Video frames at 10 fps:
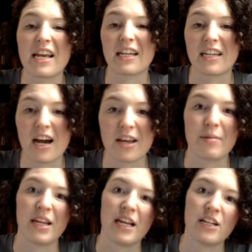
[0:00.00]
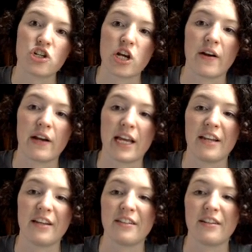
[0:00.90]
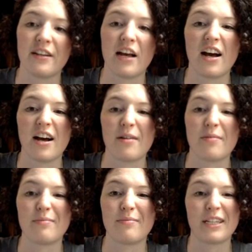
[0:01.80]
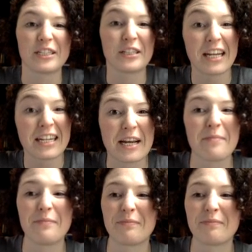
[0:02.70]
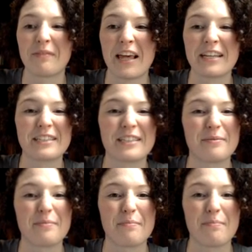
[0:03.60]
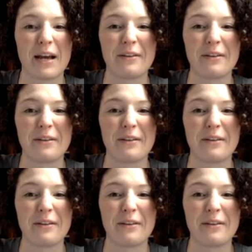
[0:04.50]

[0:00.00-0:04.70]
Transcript: a document, and sharing it. Until next time. Thanks. Bye.